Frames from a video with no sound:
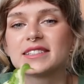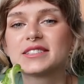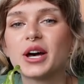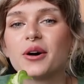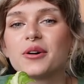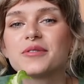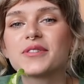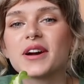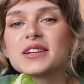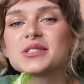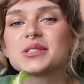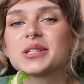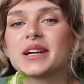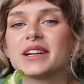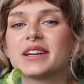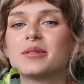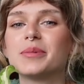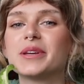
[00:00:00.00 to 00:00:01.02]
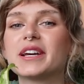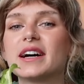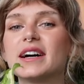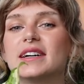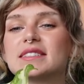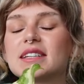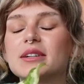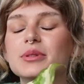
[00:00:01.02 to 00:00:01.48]
so frustrated
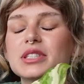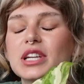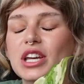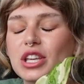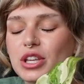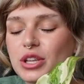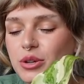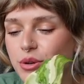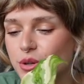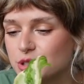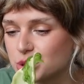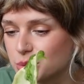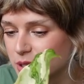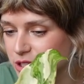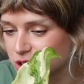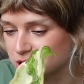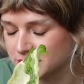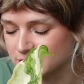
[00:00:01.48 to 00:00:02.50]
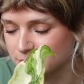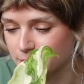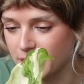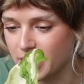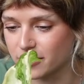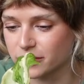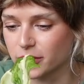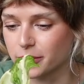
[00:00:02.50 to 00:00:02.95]
because it was a huge wish
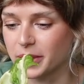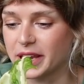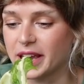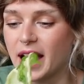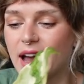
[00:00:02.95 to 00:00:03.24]
plant for me.